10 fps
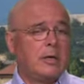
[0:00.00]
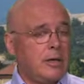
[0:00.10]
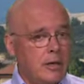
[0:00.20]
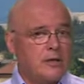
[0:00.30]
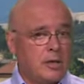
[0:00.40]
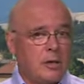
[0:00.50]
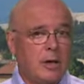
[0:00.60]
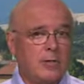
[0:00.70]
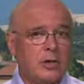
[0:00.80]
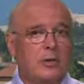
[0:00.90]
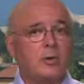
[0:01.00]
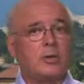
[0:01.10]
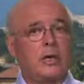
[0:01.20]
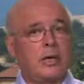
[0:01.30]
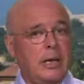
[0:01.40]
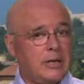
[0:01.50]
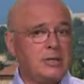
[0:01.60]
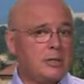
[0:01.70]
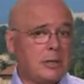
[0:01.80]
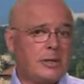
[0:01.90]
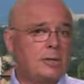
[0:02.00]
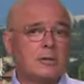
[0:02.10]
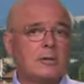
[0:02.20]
It is, however, only necessary to